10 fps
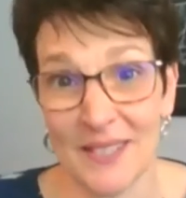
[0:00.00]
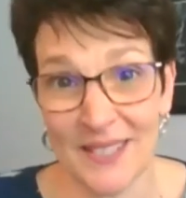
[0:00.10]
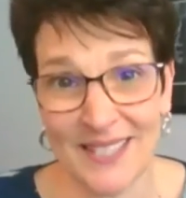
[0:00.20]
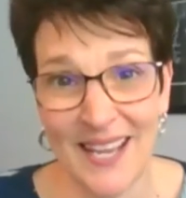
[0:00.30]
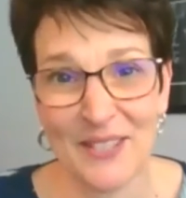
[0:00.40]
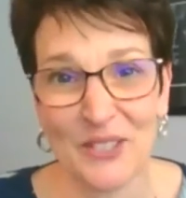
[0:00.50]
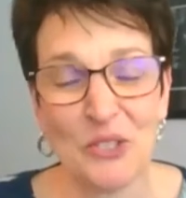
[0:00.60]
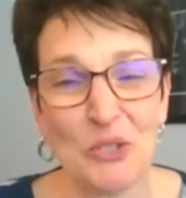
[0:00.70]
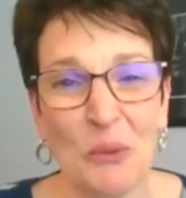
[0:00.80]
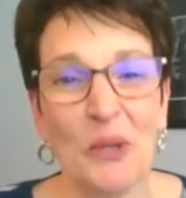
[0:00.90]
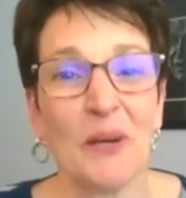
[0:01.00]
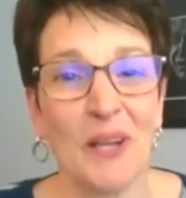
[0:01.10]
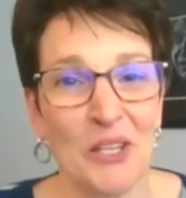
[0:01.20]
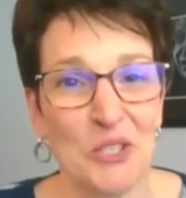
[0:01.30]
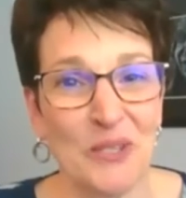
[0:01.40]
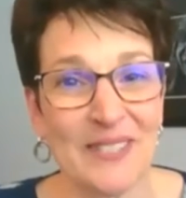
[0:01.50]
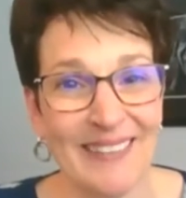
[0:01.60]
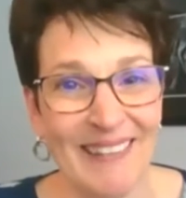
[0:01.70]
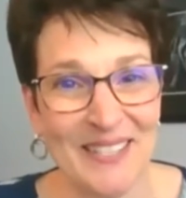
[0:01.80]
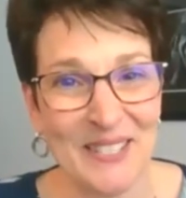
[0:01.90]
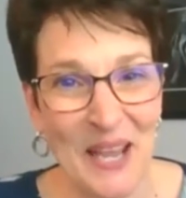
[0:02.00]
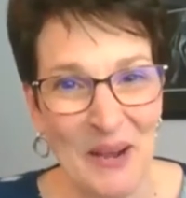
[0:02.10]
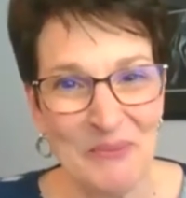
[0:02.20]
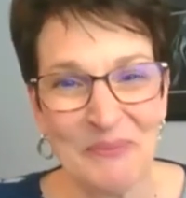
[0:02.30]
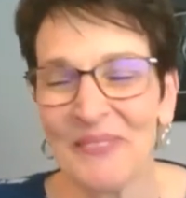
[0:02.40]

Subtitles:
states and 21 countries at last count.